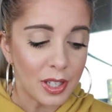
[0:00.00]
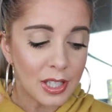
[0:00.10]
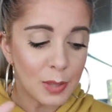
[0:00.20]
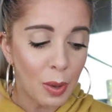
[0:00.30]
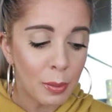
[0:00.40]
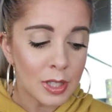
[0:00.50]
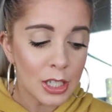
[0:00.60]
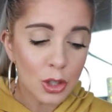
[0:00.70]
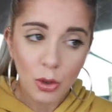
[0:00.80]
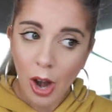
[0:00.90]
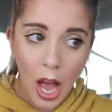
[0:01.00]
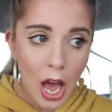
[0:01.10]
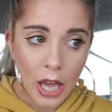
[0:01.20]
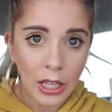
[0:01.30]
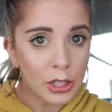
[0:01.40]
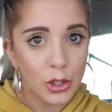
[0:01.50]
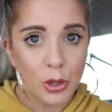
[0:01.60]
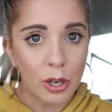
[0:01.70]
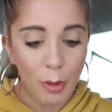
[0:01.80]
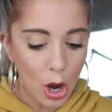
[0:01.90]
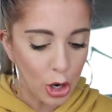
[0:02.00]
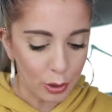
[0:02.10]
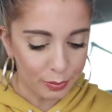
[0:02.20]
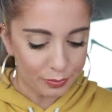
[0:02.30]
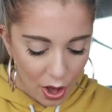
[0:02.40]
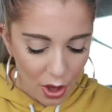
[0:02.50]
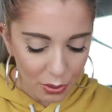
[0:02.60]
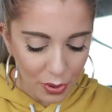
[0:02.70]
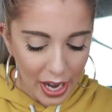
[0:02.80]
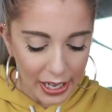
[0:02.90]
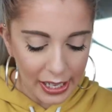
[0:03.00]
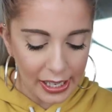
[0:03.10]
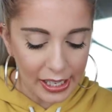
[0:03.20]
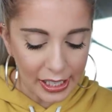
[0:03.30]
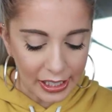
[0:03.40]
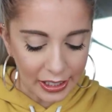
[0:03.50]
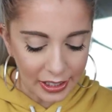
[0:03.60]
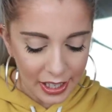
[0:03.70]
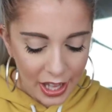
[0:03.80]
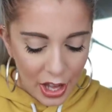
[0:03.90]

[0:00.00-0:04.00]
because these babies get dry like there's no tomorrow. Alrighty.